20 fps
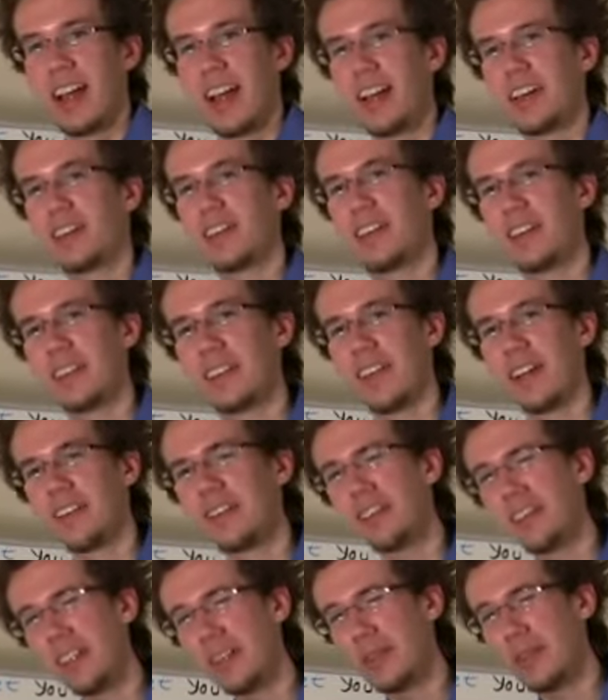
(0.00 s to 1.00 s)
I don't know,
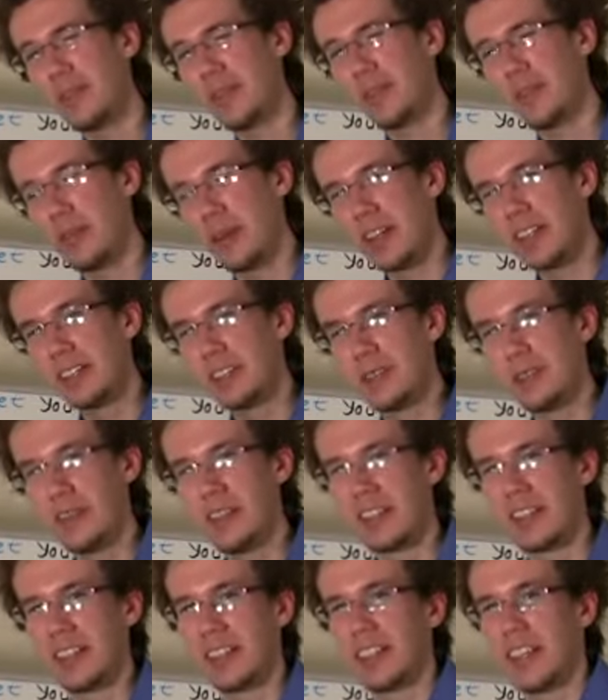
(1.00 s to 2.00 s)
that really wouldn't work too
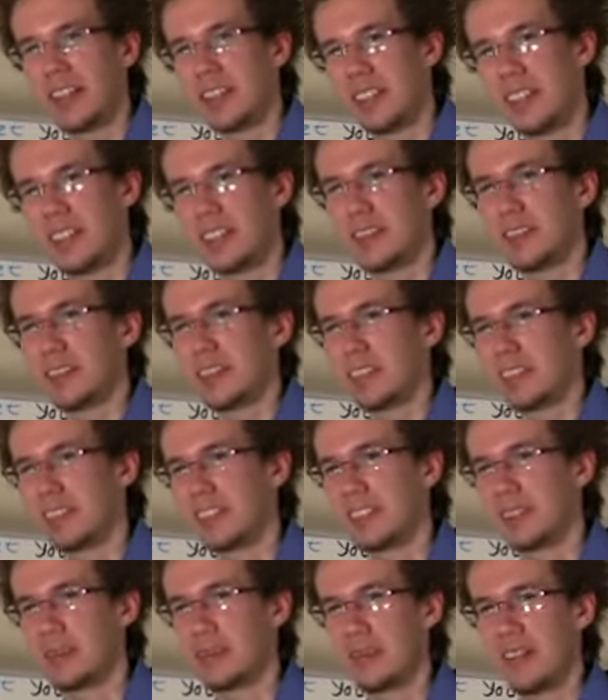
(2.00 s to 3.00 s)
well in the digestive
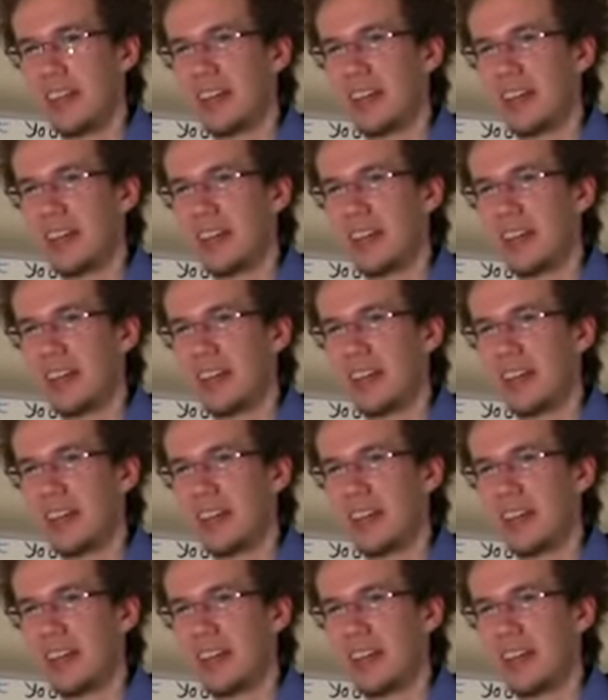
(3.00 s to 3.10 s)
system.